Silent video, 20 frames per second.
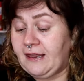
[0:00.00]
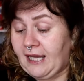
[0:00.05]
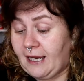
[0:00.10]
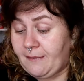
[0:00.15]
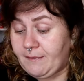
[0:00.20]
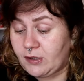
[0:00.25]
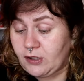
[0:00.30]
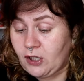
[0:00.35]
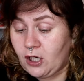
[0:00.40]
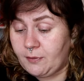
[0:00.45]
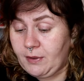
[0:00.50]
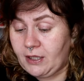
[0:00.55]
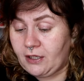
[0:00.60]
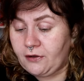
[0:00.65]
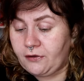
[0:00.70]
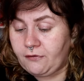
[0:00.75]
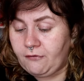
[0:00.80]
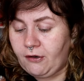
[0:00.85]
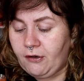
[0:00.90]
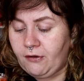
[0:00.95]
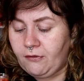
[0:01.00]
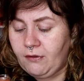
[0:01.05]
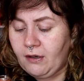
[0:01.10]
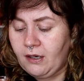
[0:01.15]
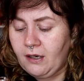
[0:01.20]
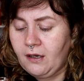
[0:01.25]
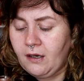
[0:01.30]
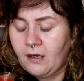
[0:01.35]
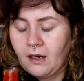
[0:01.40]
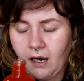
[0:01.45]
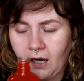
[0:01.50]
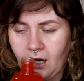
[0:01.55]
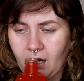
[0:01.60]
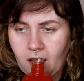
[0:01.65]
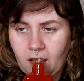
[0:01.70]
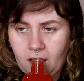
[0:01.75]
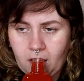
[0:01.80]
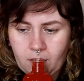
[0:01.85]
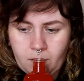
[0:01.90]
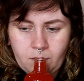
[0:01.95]
lemon coming through.
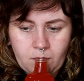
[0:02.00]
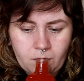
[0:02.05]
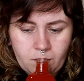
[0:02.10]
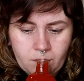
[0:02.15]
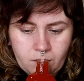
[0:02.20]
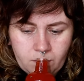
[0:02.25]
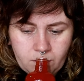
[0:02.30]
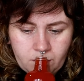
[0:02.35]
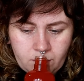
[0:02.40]
The